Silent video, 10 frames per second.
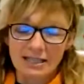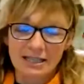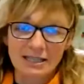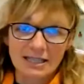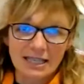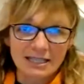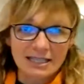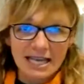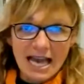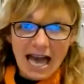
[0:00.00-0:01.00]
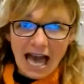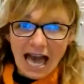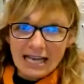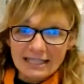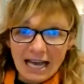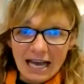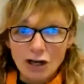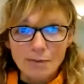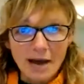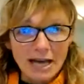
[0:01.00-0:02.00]
It's and
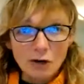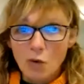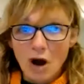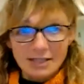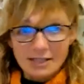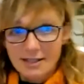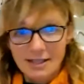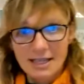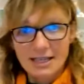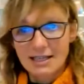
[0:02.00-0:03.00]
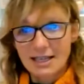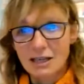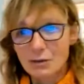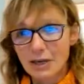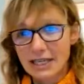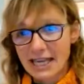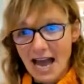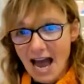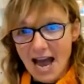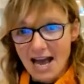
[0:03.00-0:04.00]
no matter what disease anybody
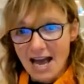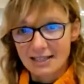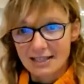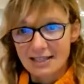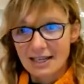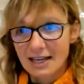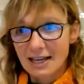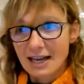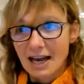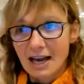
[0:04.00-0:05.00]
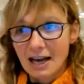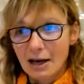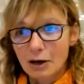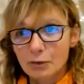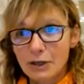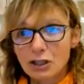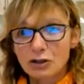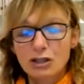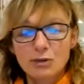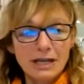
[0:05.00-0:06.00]
has, when you
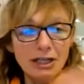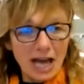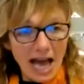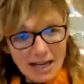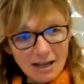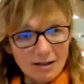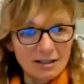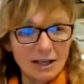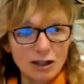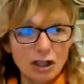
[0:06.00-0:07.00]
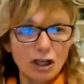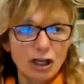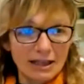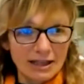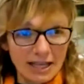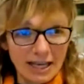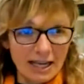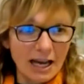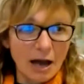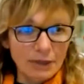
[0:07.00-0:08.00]
speak to adults and you look at
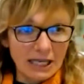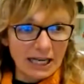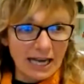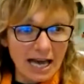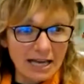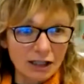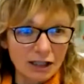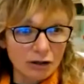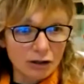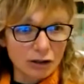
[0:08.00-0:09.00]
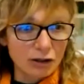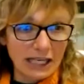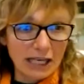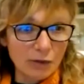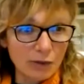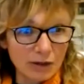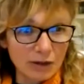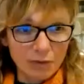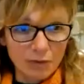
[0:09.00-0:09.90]
their, I mean, and Hannah, you're dealing with